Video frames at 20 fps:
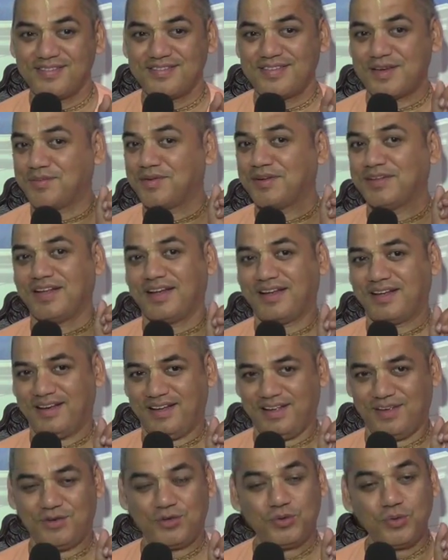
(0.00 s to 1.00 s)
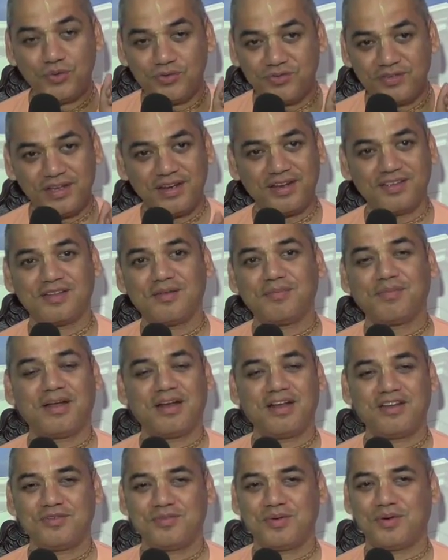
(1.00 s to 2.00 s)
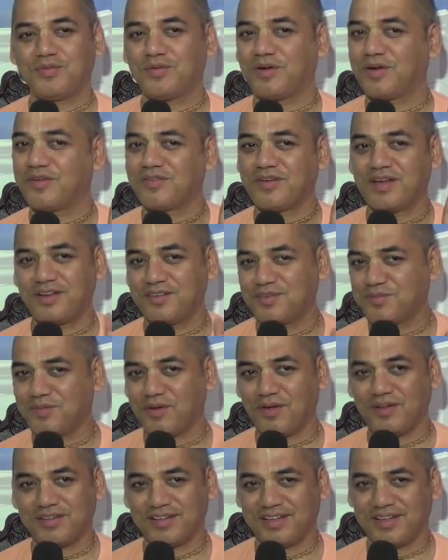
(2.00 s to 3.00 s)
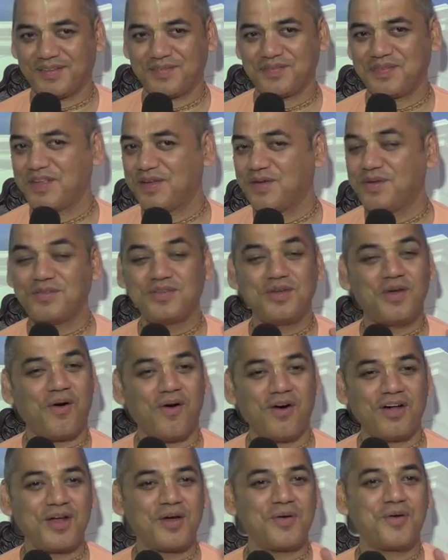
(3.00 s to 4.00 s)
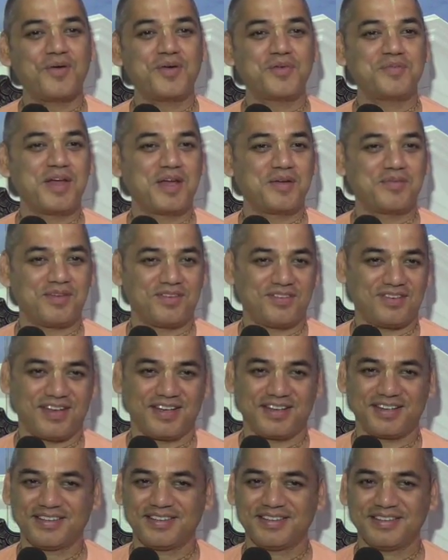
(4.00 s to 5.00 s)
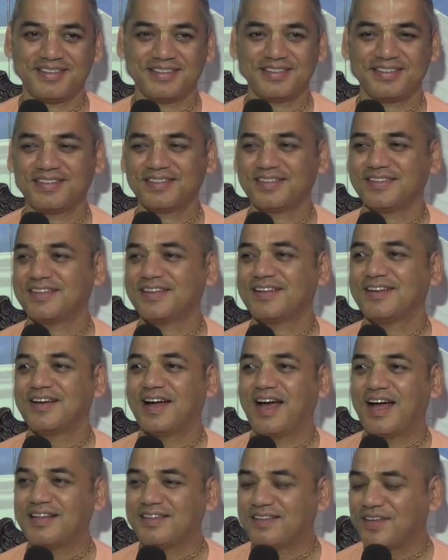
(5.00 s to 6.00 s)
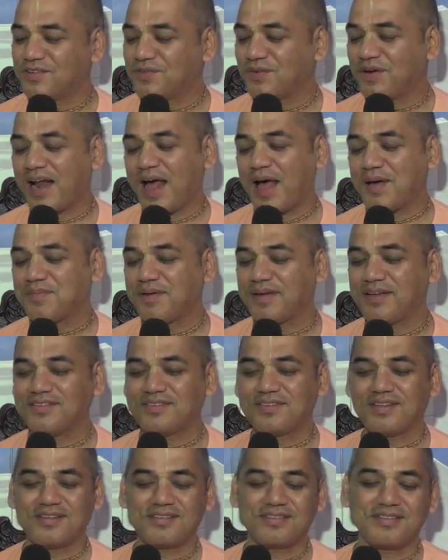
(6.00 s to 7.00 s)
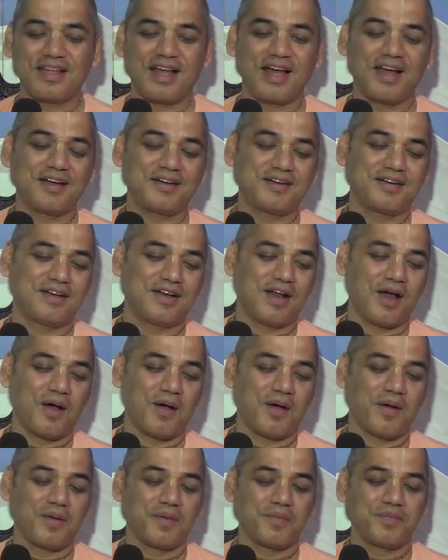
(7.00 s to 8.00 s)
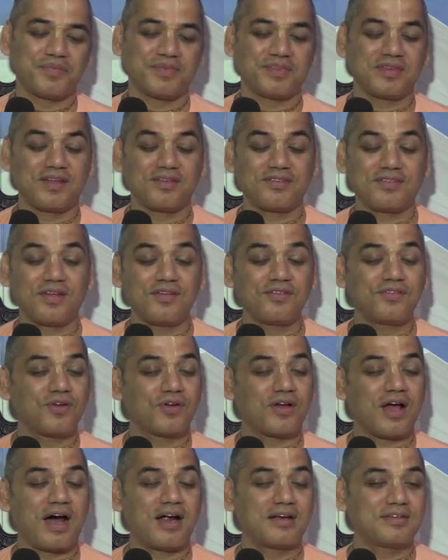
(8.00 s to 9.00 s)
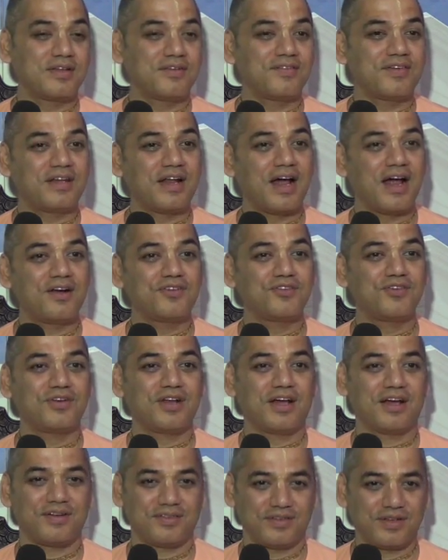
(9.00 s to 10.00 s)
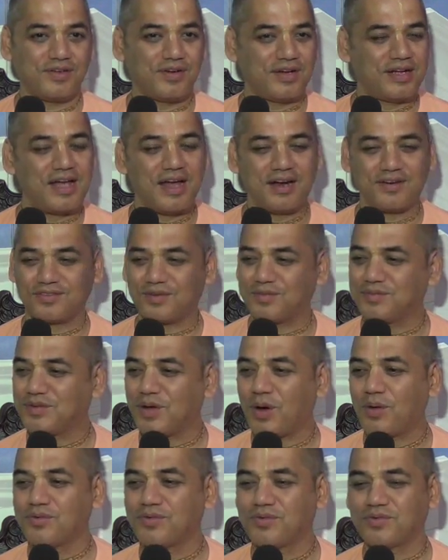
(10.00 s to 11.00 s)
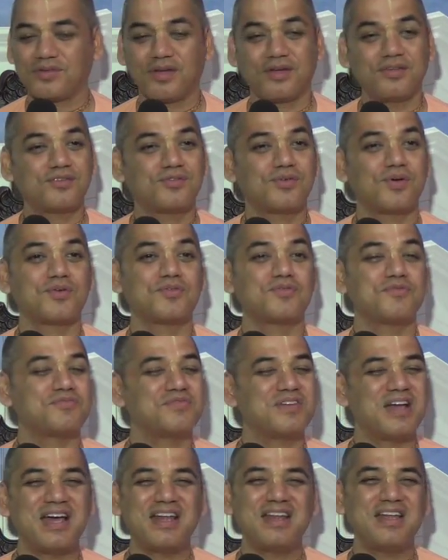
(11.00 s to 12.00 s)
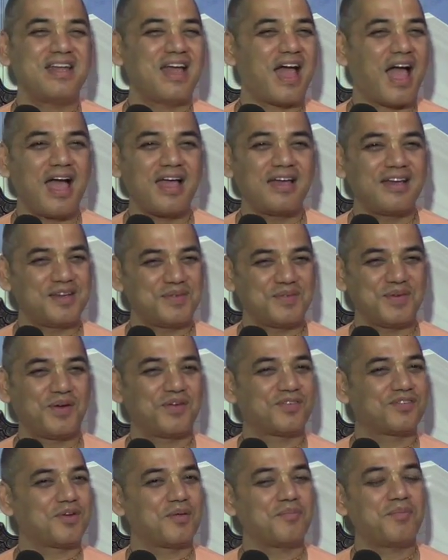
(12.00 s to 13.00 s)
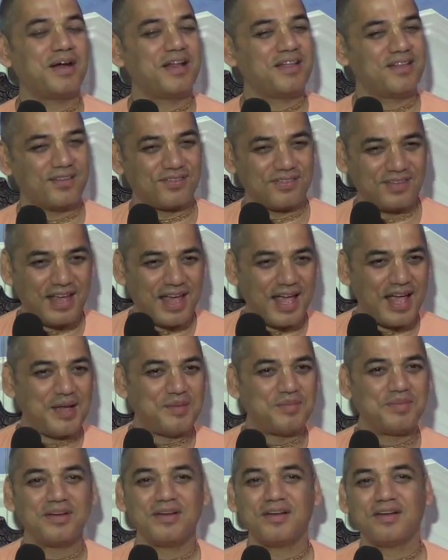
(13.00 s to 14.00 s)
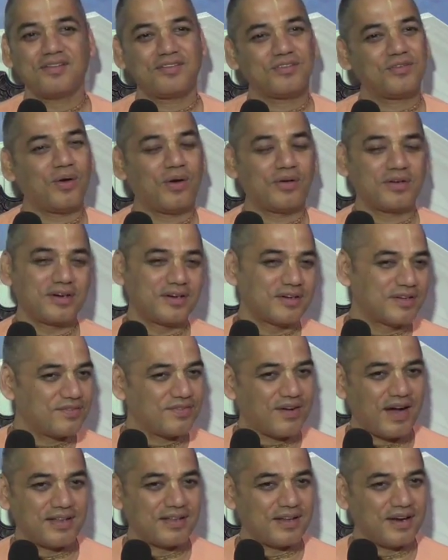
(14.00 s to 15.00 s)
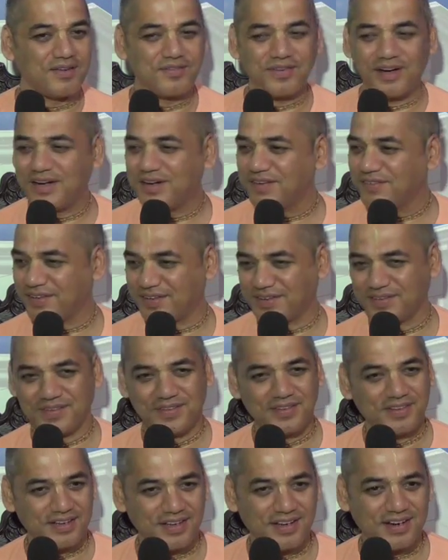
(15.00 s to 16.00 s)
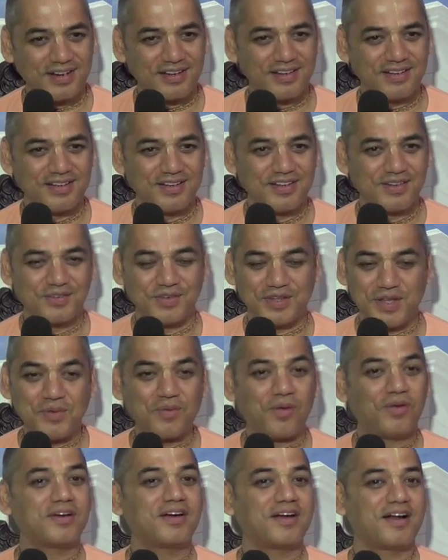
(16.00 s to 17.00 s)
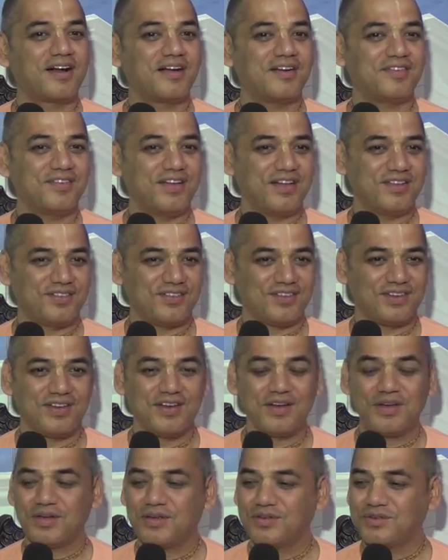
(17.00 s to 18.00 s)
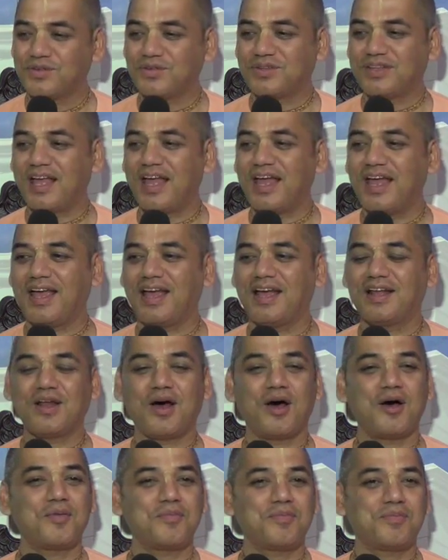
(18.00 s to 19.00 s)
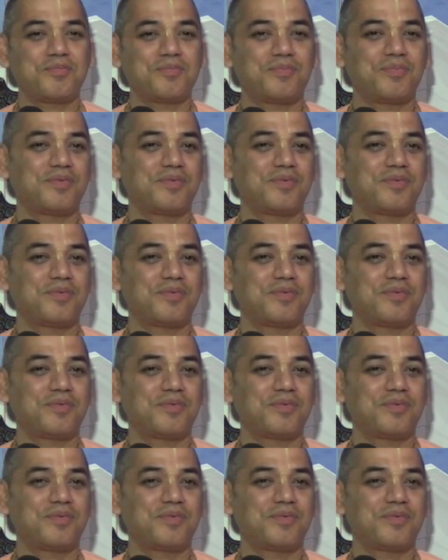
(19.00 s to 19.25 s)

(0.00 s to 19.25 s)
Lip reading: Jamadagni. Too serious a punishment for a very small thing. You see, all are going to make mistake. And this what happens is that now the sons of Kartivirarjuna, he had some 1,000 sons, were very angry because somebody just came, slaughtered the father and went away. Correct? So they wanted a revenge. So they now,